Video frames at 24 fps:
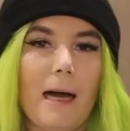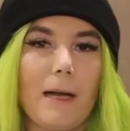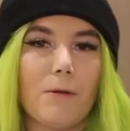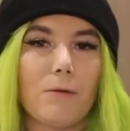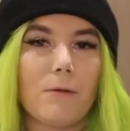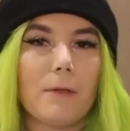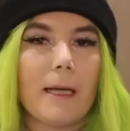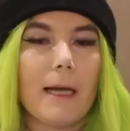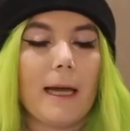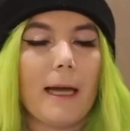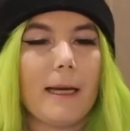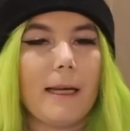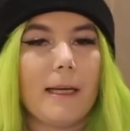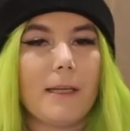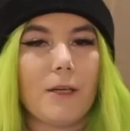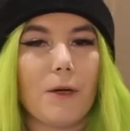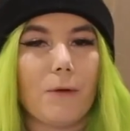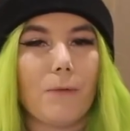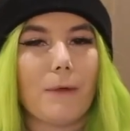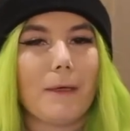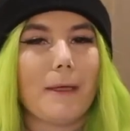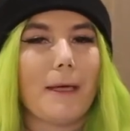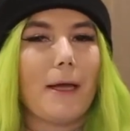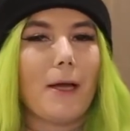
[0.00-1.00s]
I don't think I need
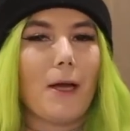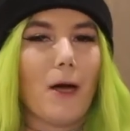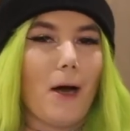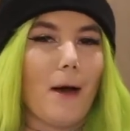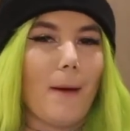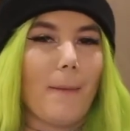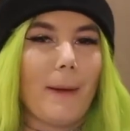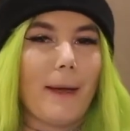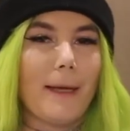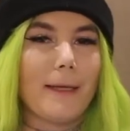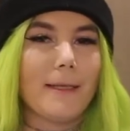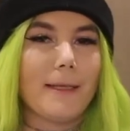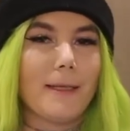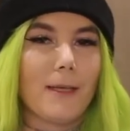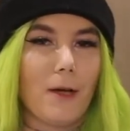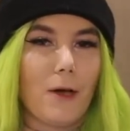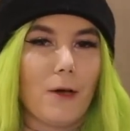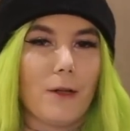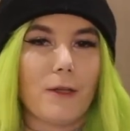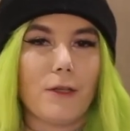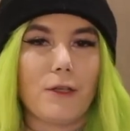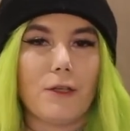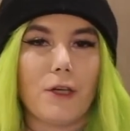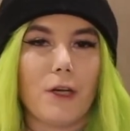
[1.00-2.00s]
to really comment comment
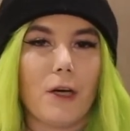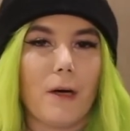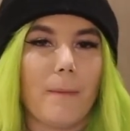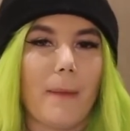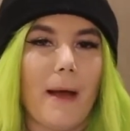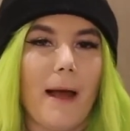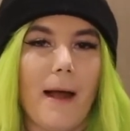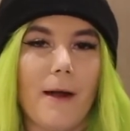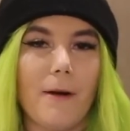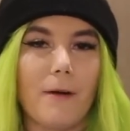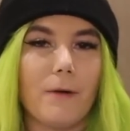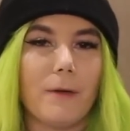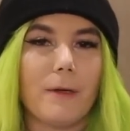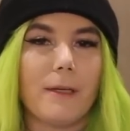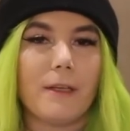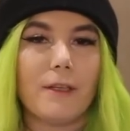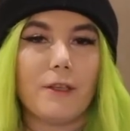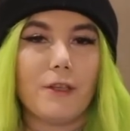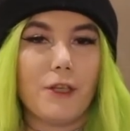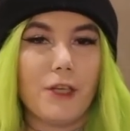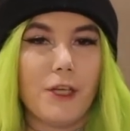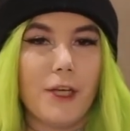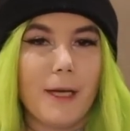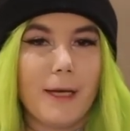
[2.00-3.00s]
on the term heroin
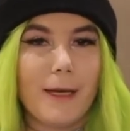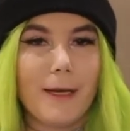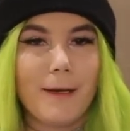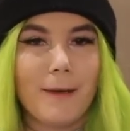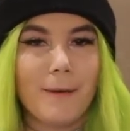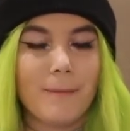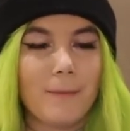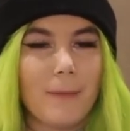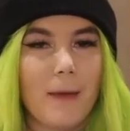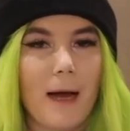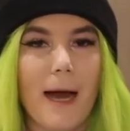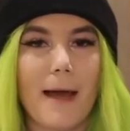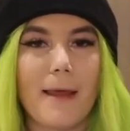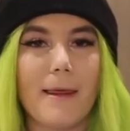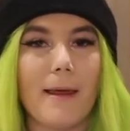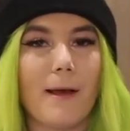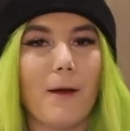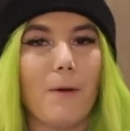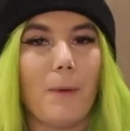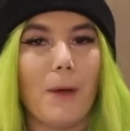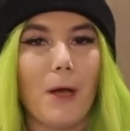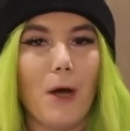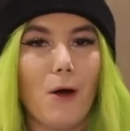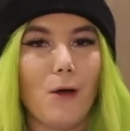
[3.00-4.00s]
chic. I
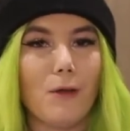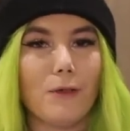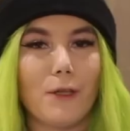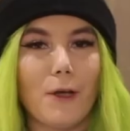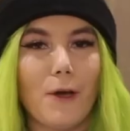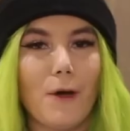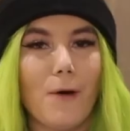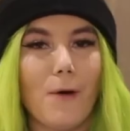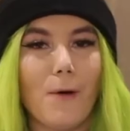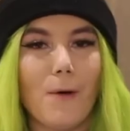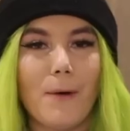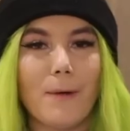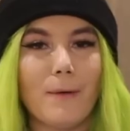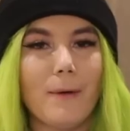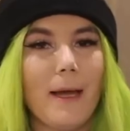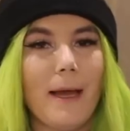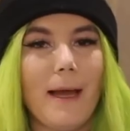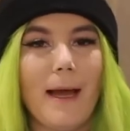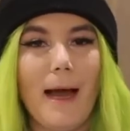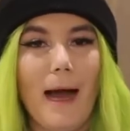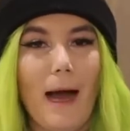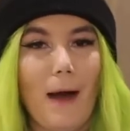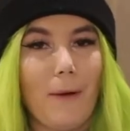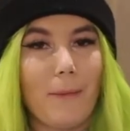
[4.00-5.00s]
think we all know
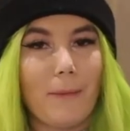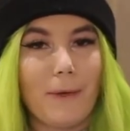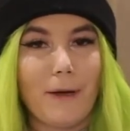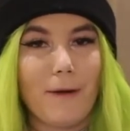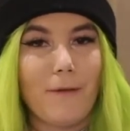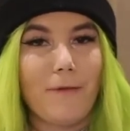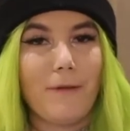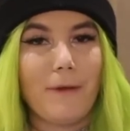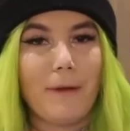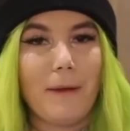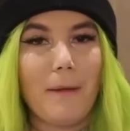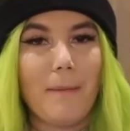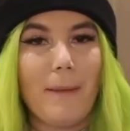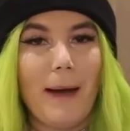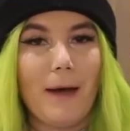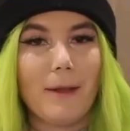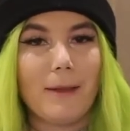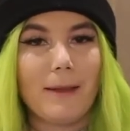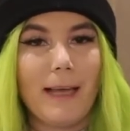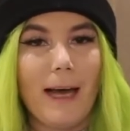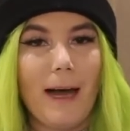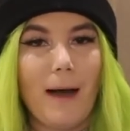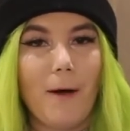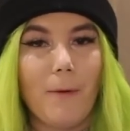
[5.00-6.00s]
how I'm gonna feel
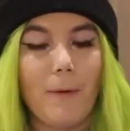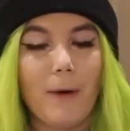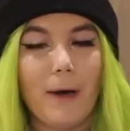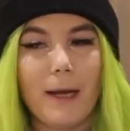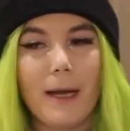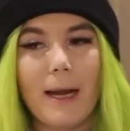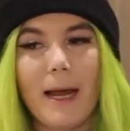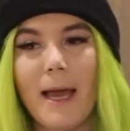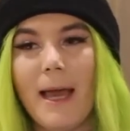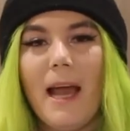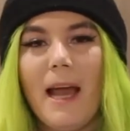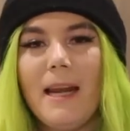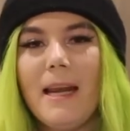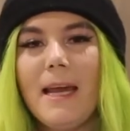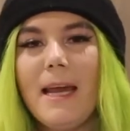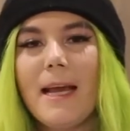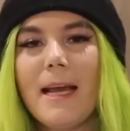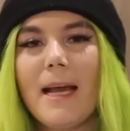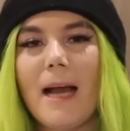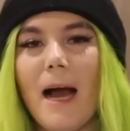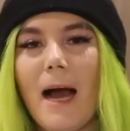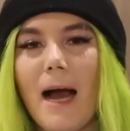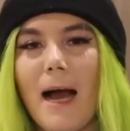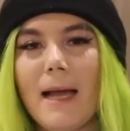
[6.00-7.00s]
about that one. Any
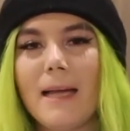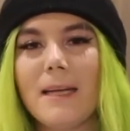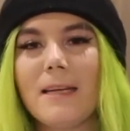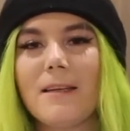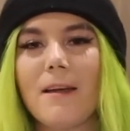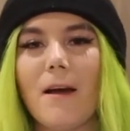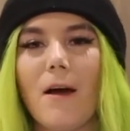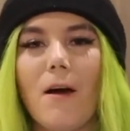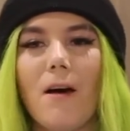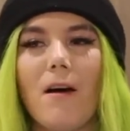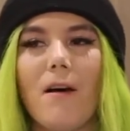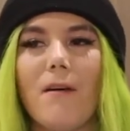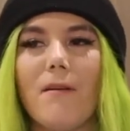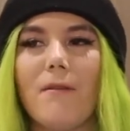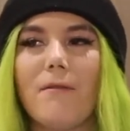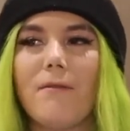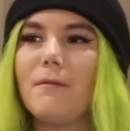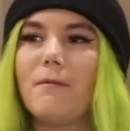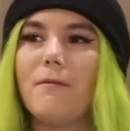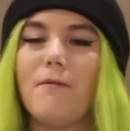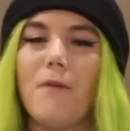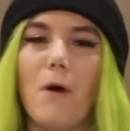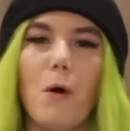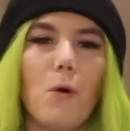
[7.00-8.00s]
kind of
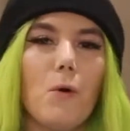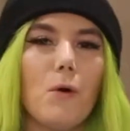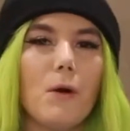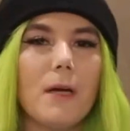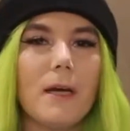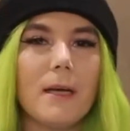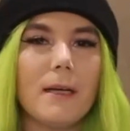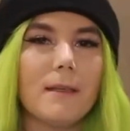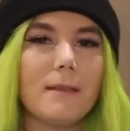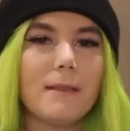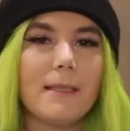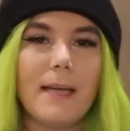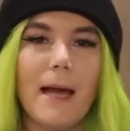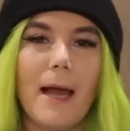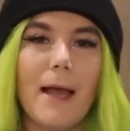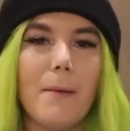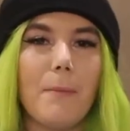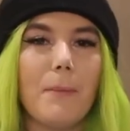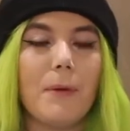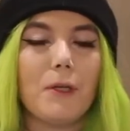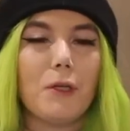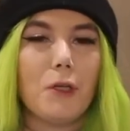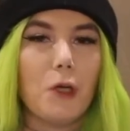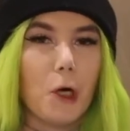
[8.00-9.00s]
vogue
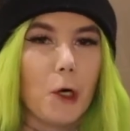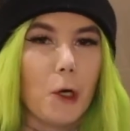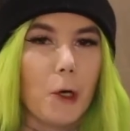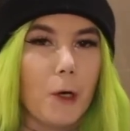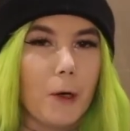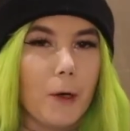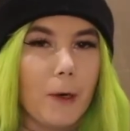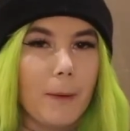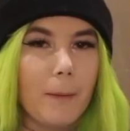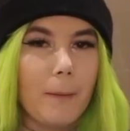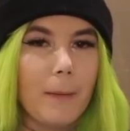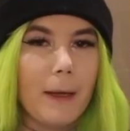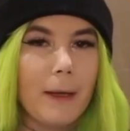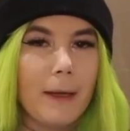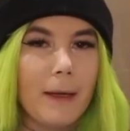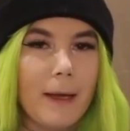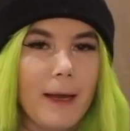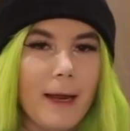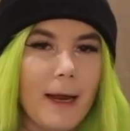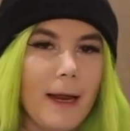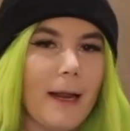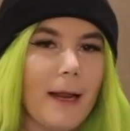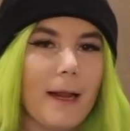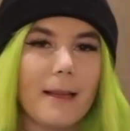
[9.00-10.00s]
type term
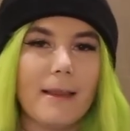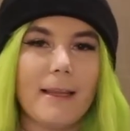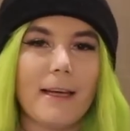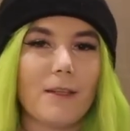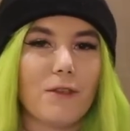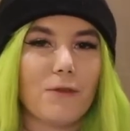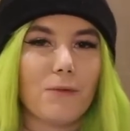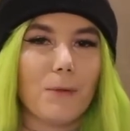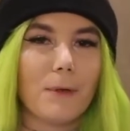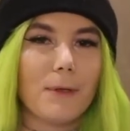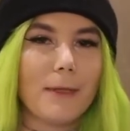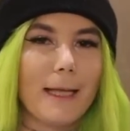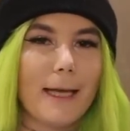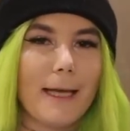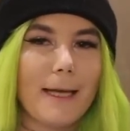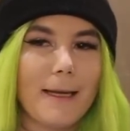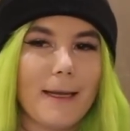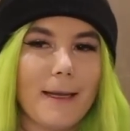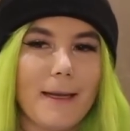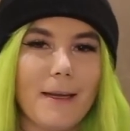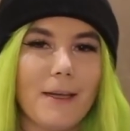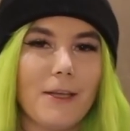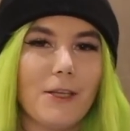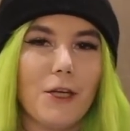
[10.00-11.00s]
that's
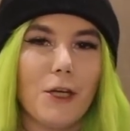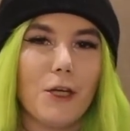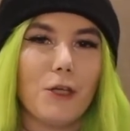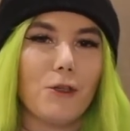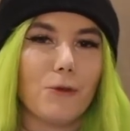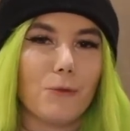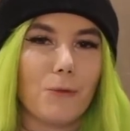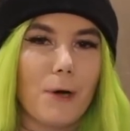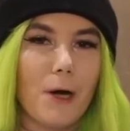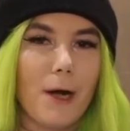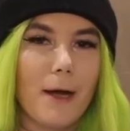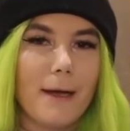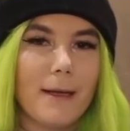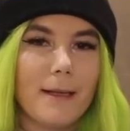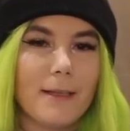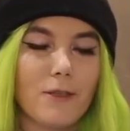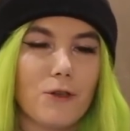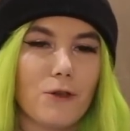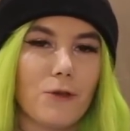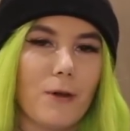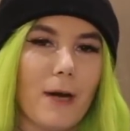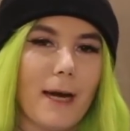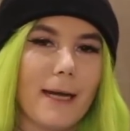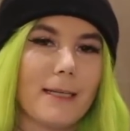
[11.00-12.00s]
related to
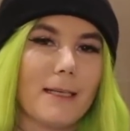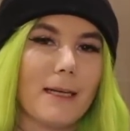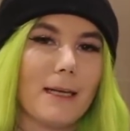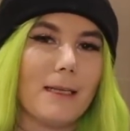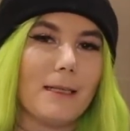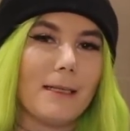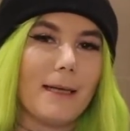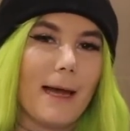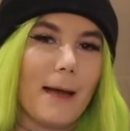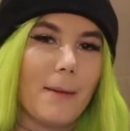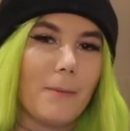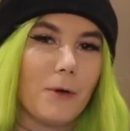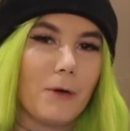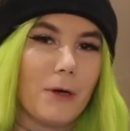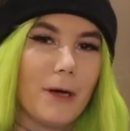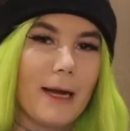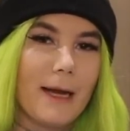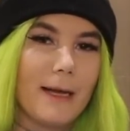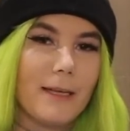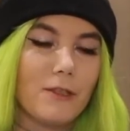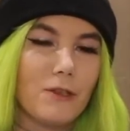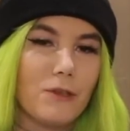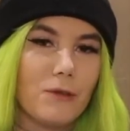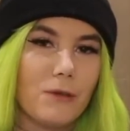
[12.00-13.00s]
drugs, trying to
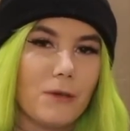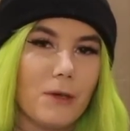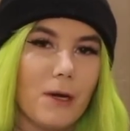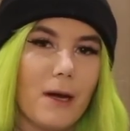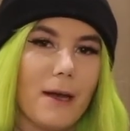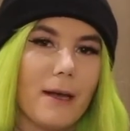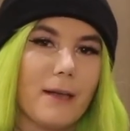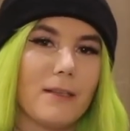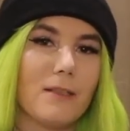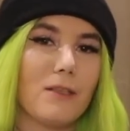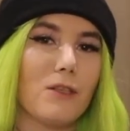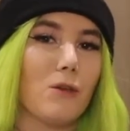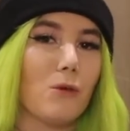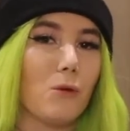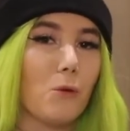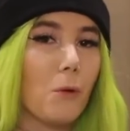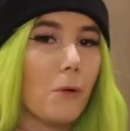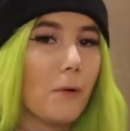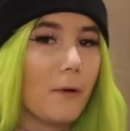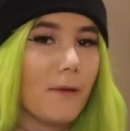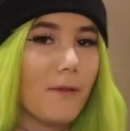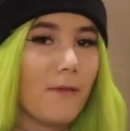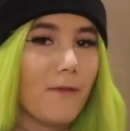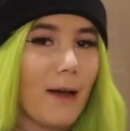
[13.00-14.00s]
glamorize drugs,
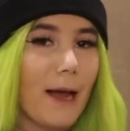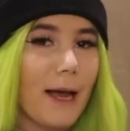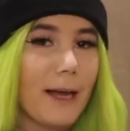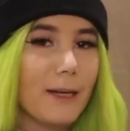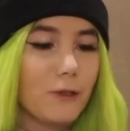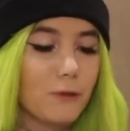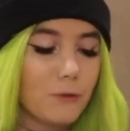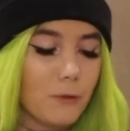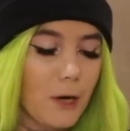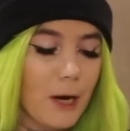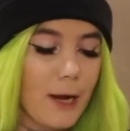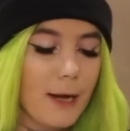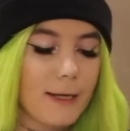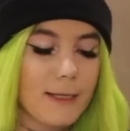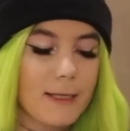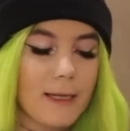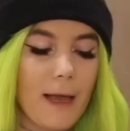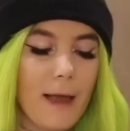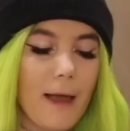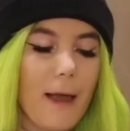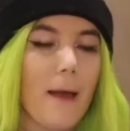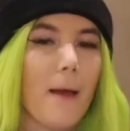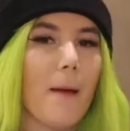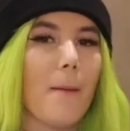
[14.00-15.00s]
glorify drugs,
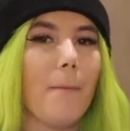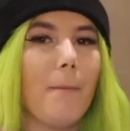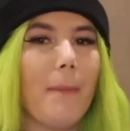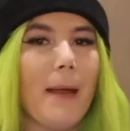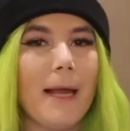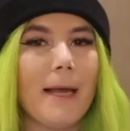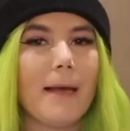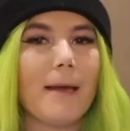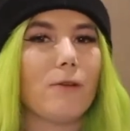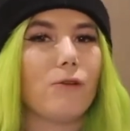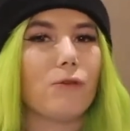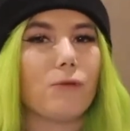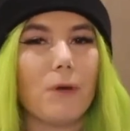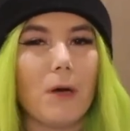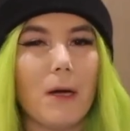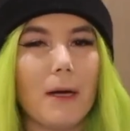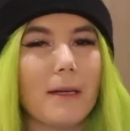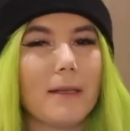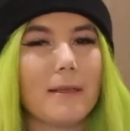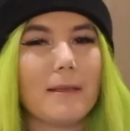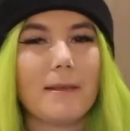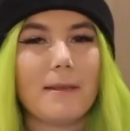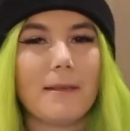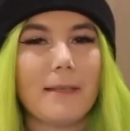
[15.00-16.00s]
make
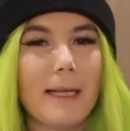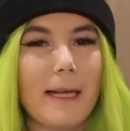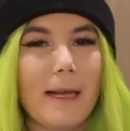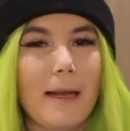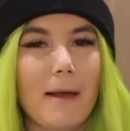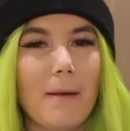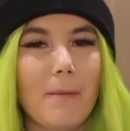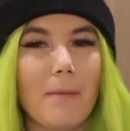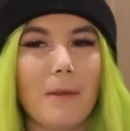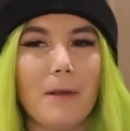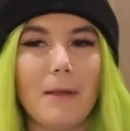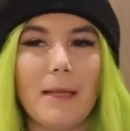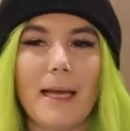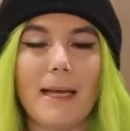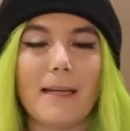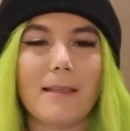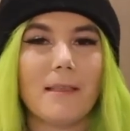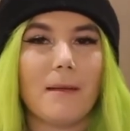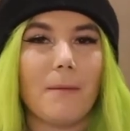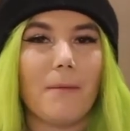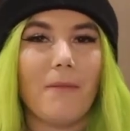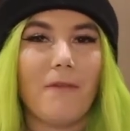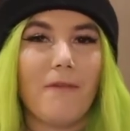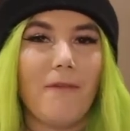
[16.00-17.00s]
drugs seem like
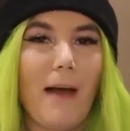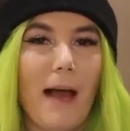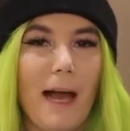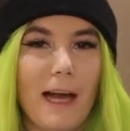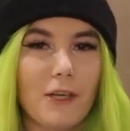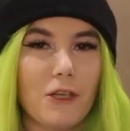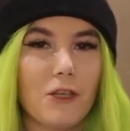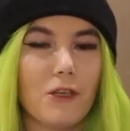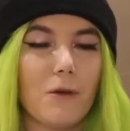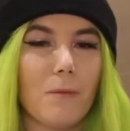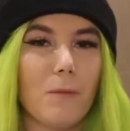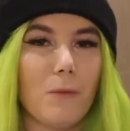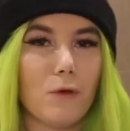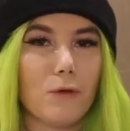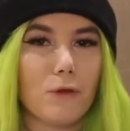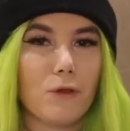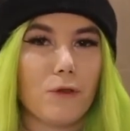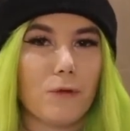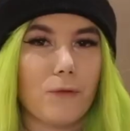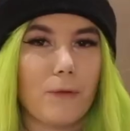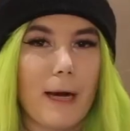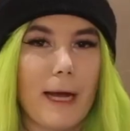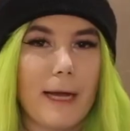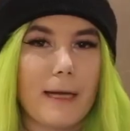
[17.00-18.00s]
some fashionable
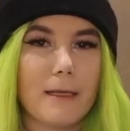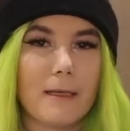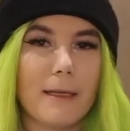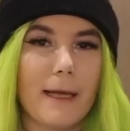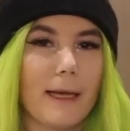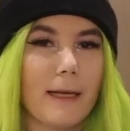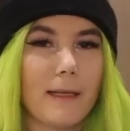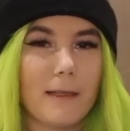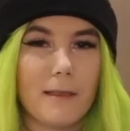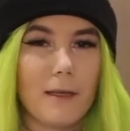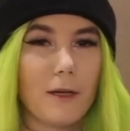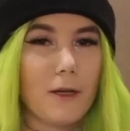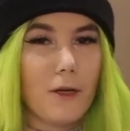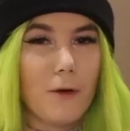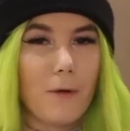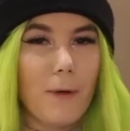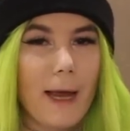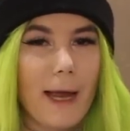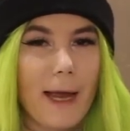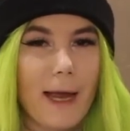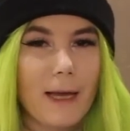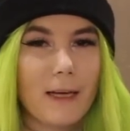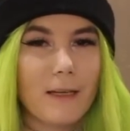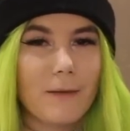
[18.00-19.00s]
trend, like it's a new
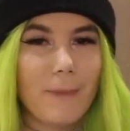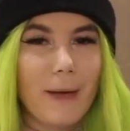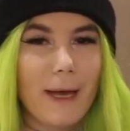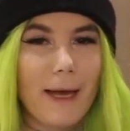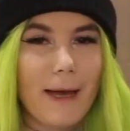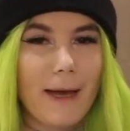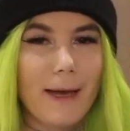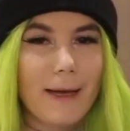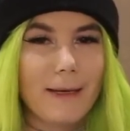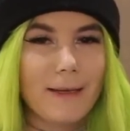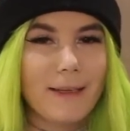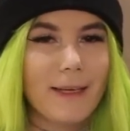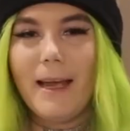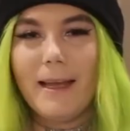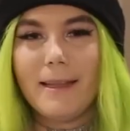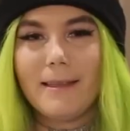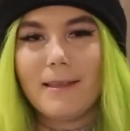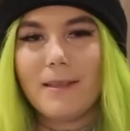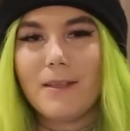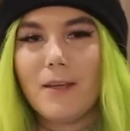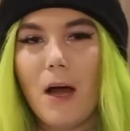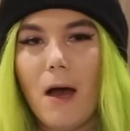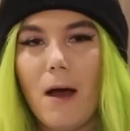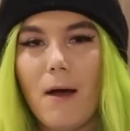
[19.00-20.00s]
handbag.
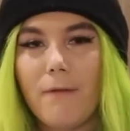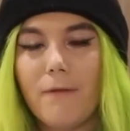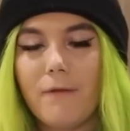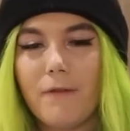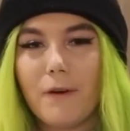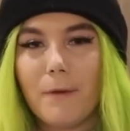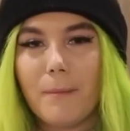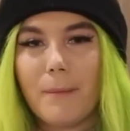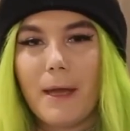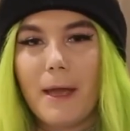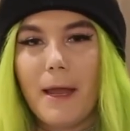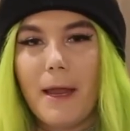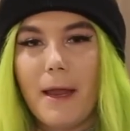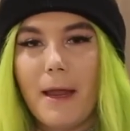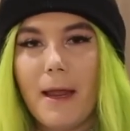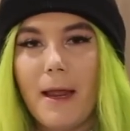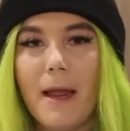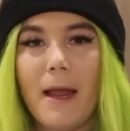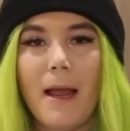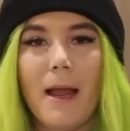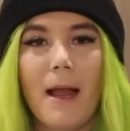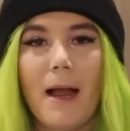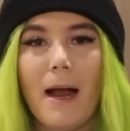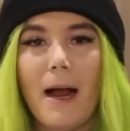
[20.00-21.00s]
It's not for
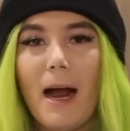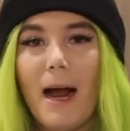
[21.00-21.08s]
me.